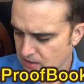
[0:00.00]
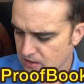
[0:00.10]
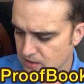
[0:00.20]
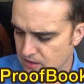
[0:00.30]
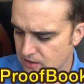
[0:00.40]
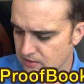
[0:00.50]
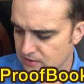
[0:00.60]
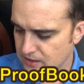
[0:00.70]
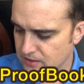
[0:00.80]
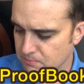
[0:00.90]
an
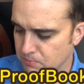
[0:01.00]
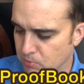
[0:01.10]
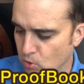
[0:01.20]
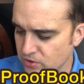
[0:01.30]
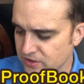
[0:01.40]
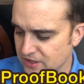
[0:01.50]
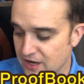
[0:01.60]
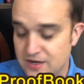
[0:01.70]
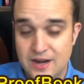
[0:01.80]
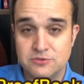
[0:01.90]
important
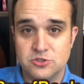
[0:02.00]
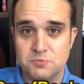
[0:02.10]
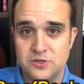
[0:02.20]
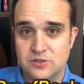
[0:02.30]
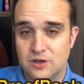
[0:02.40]
announcement